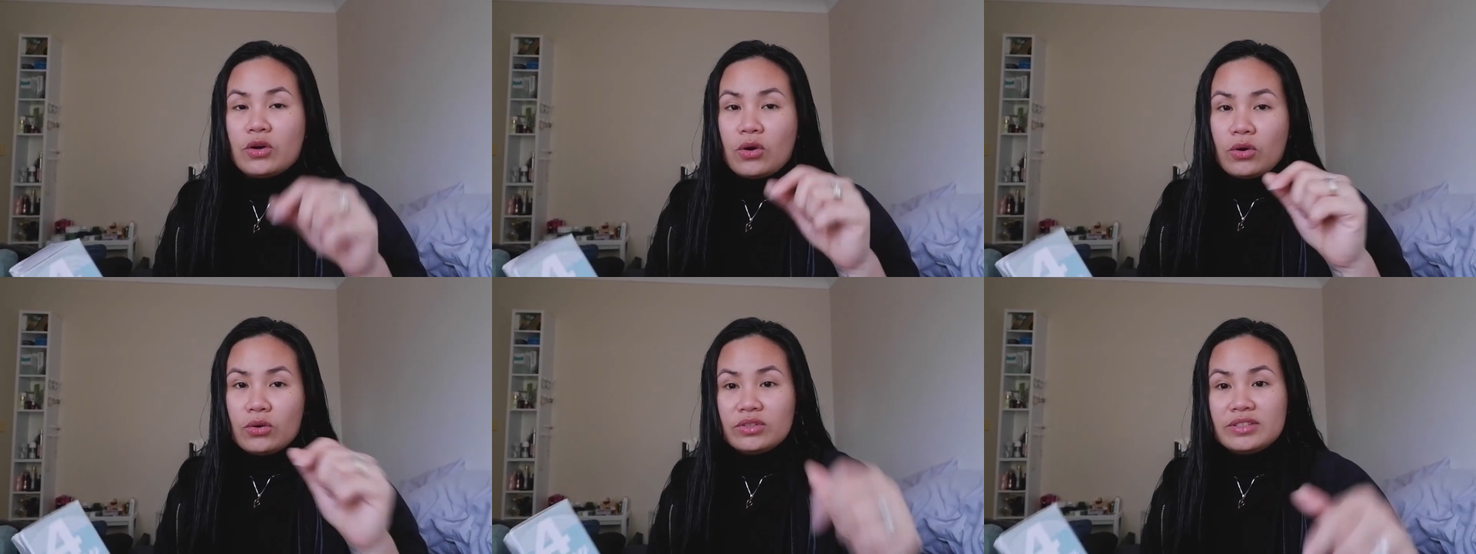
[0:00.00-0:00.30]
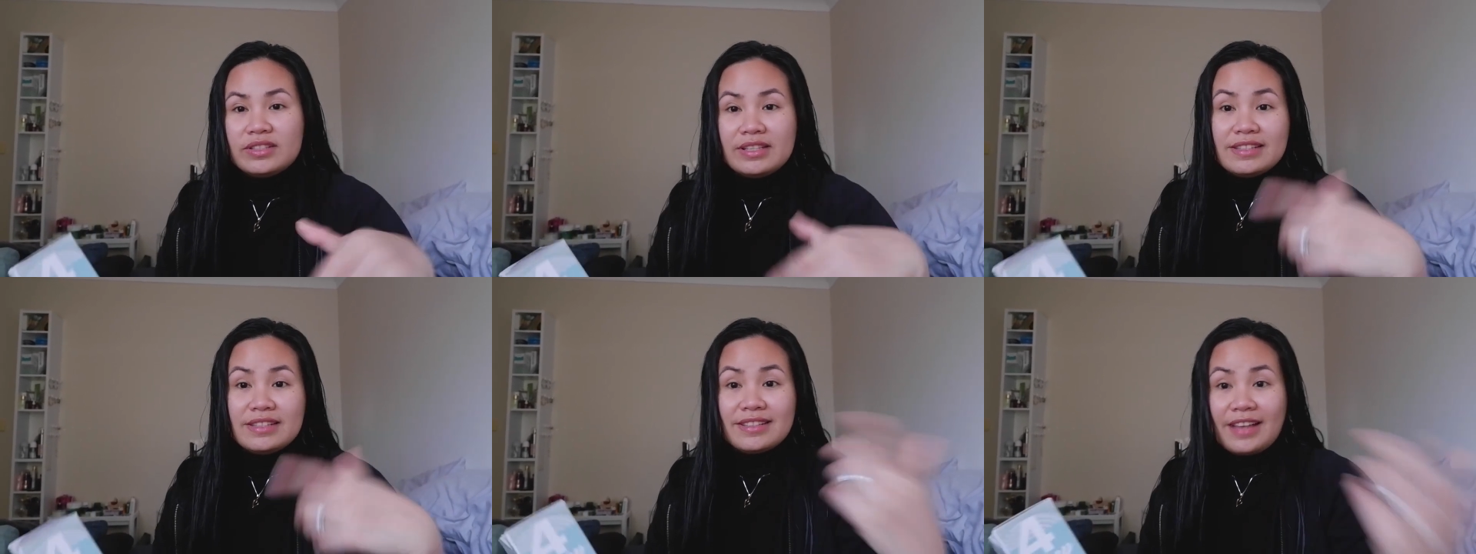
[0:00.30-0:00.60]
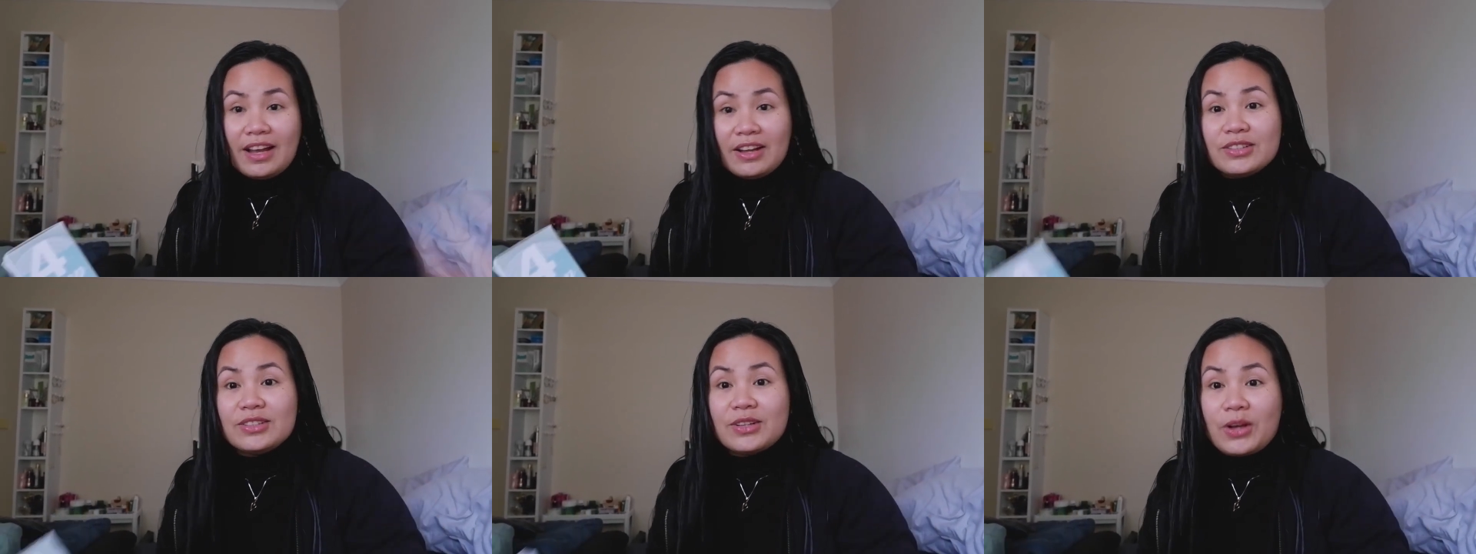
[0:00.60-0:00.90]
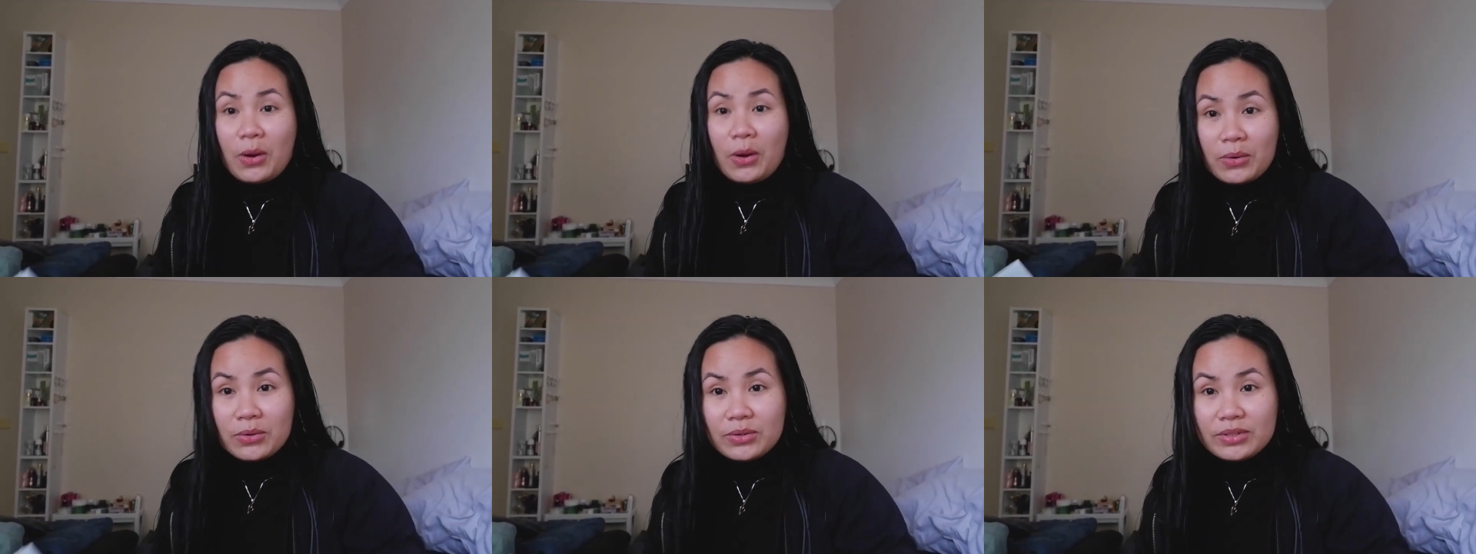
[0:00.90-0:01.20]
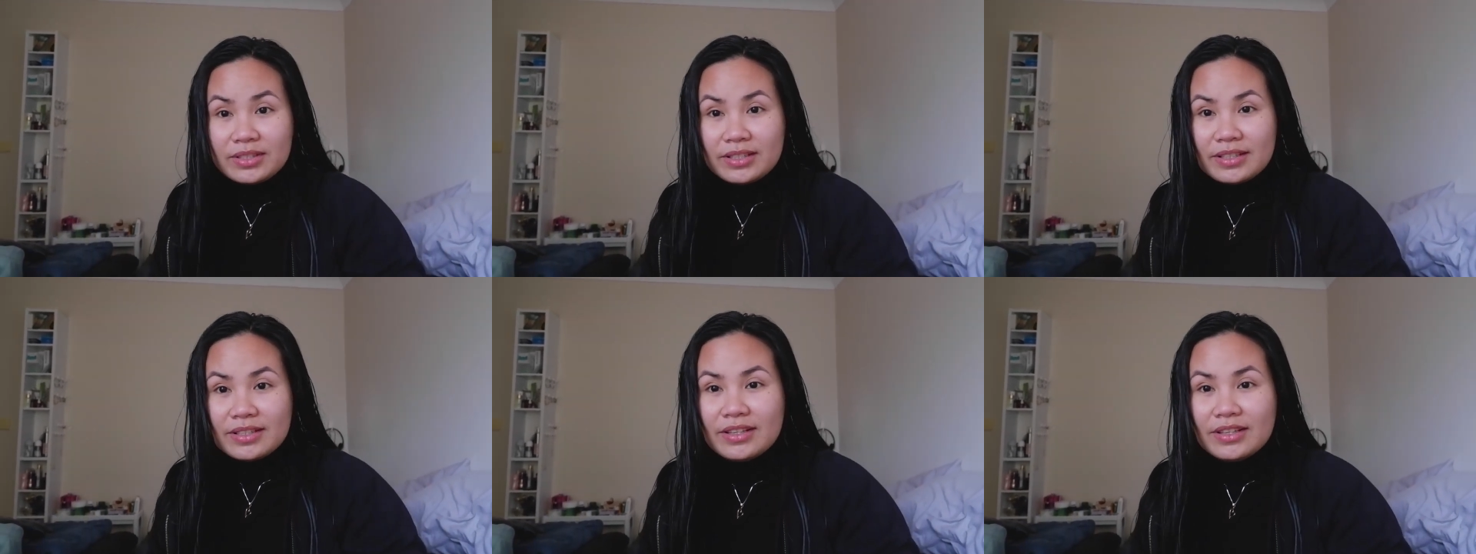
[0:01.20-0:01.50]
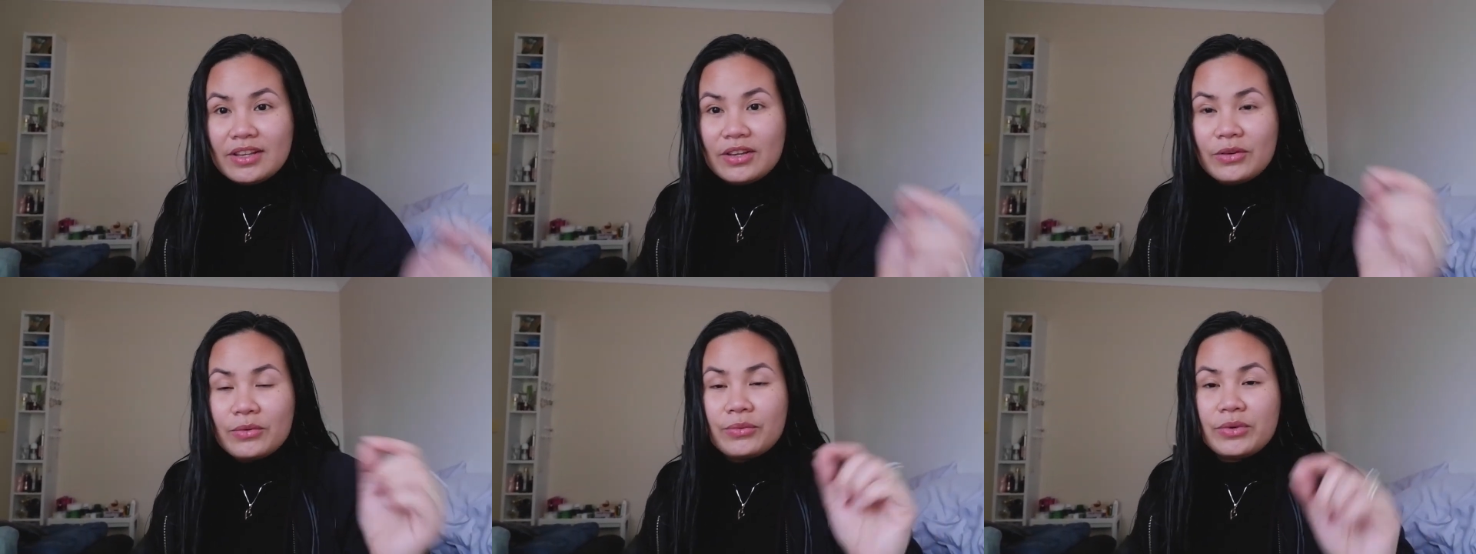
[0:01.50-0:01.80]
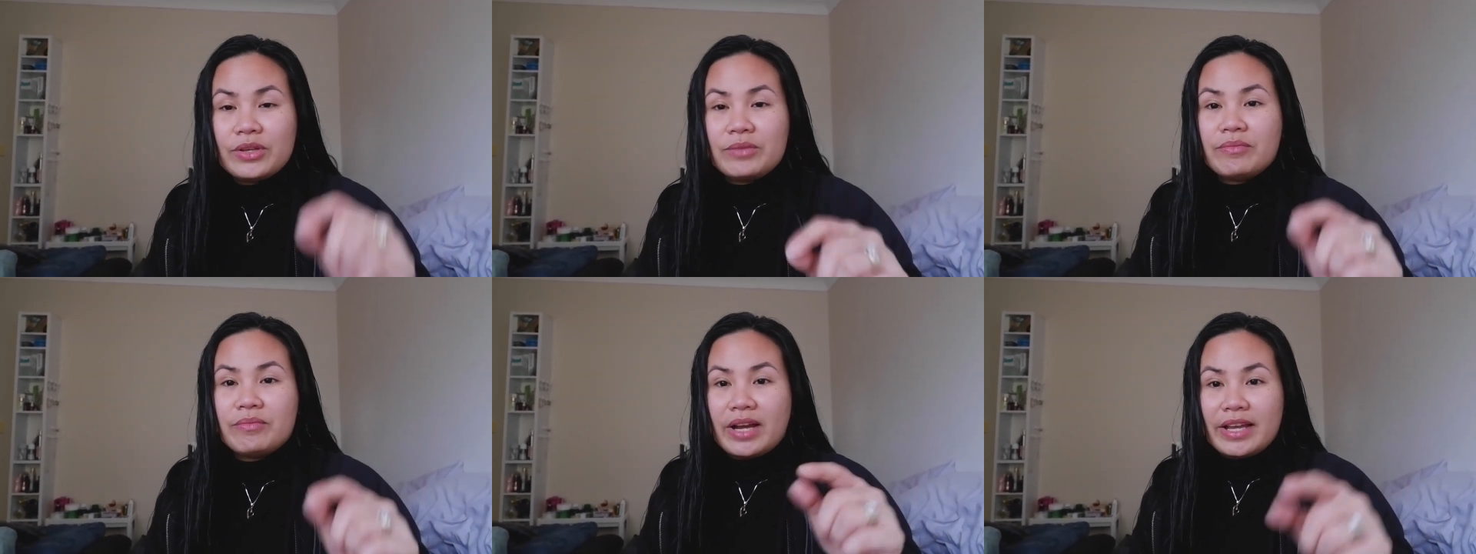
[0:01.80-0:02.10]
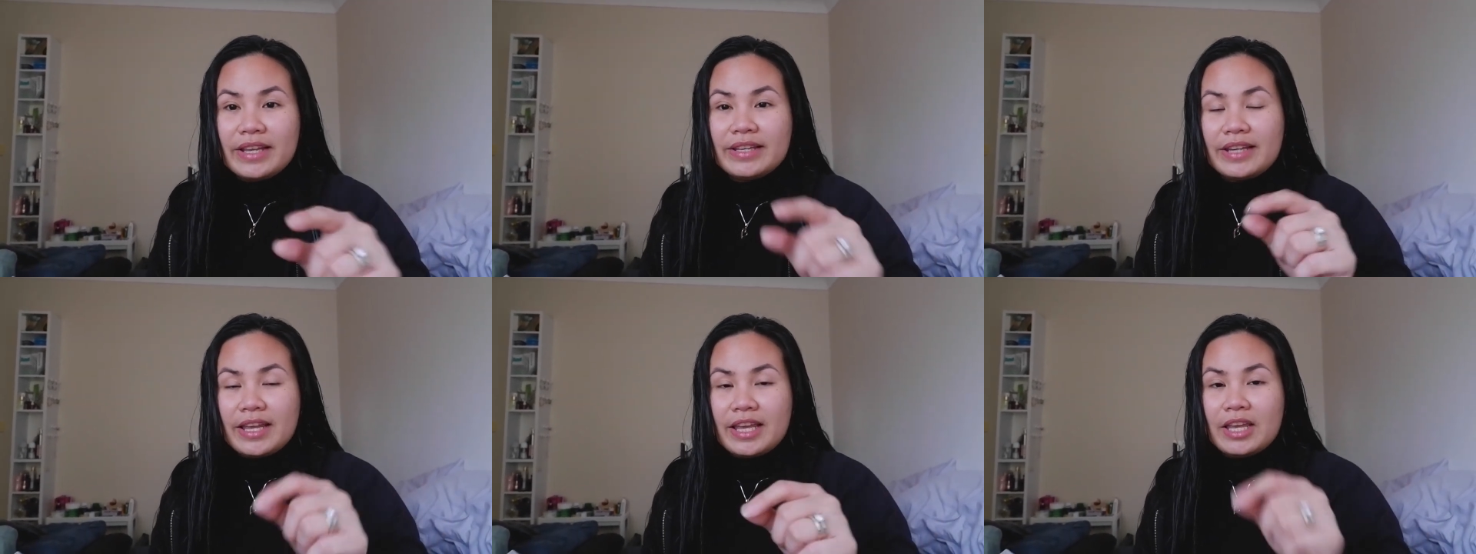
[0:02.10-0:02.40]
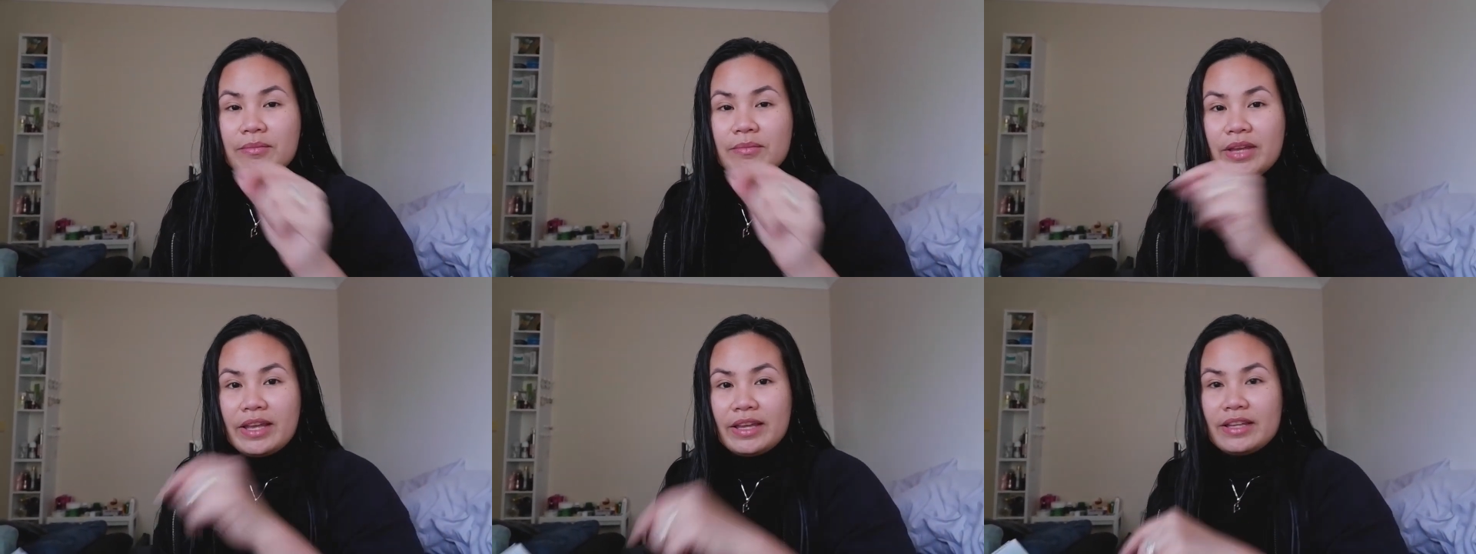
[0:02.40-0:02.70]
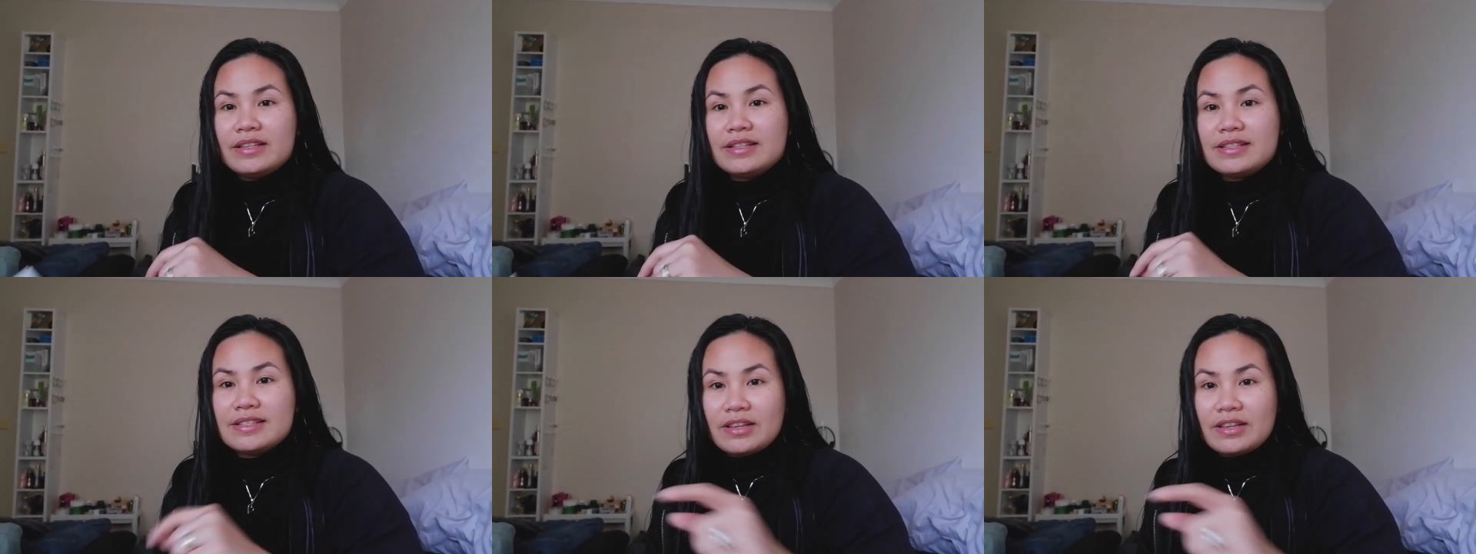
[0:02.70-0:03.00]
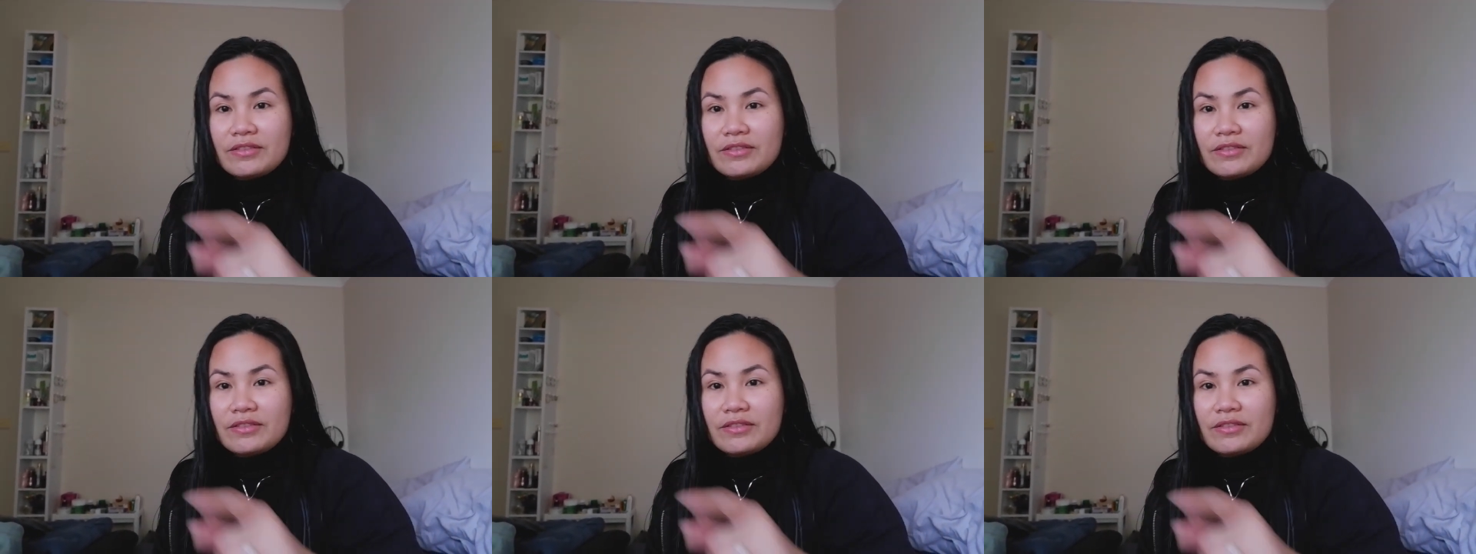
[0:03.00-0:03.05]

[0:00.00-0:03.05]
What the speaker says: code discount code, with my name and the